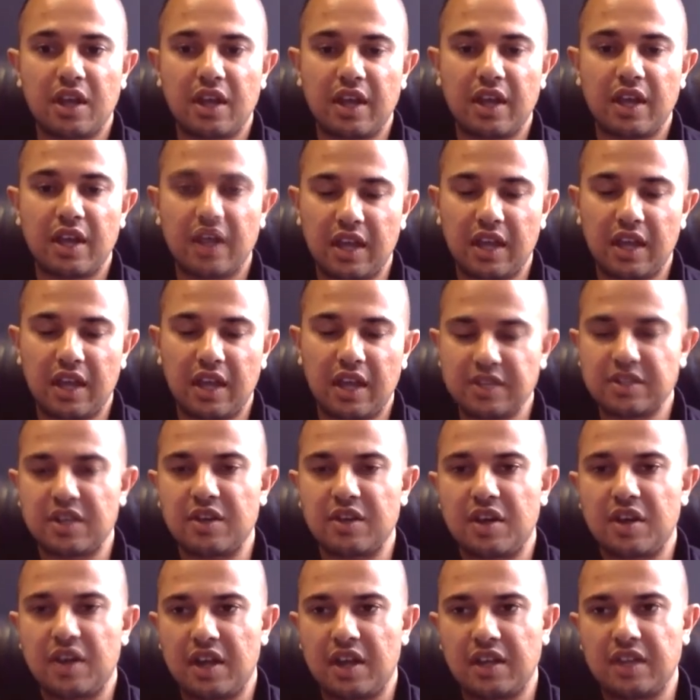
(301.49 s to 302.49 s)
I, I guess
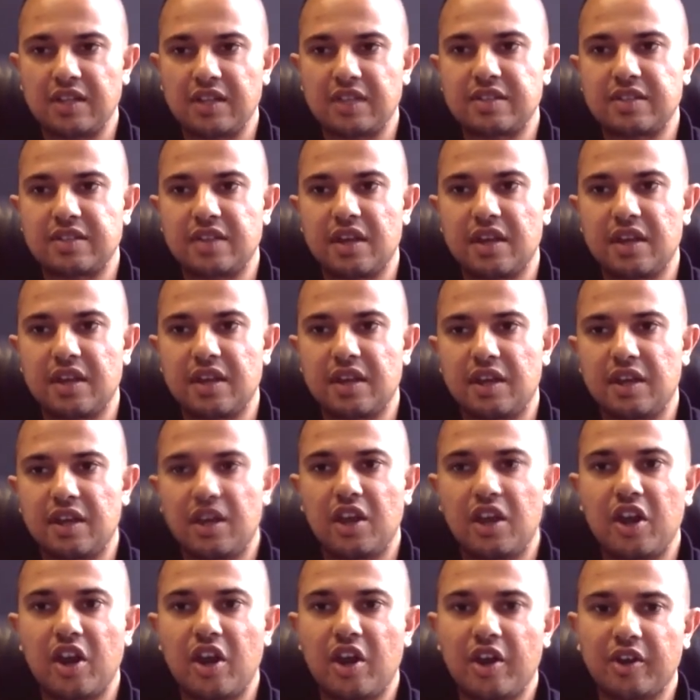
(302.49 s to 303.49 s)
I, I, can say
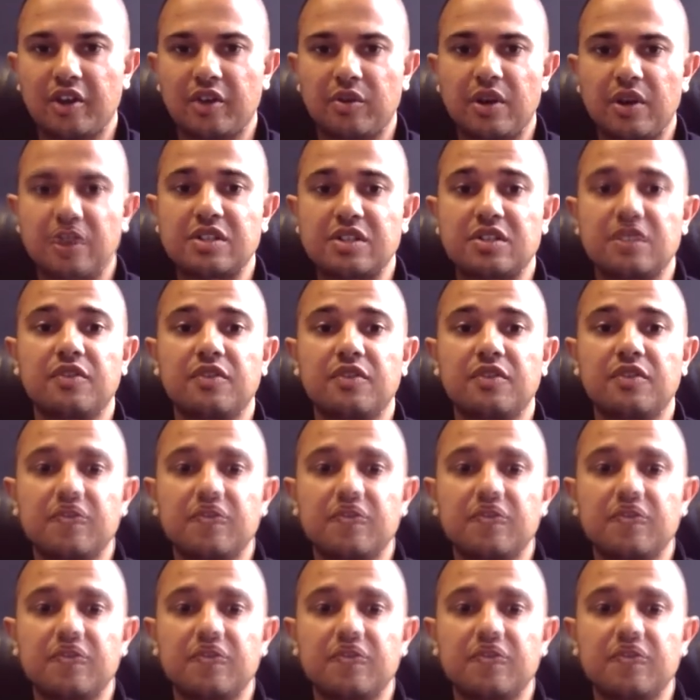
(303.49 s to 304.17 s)
a, a non-aggressive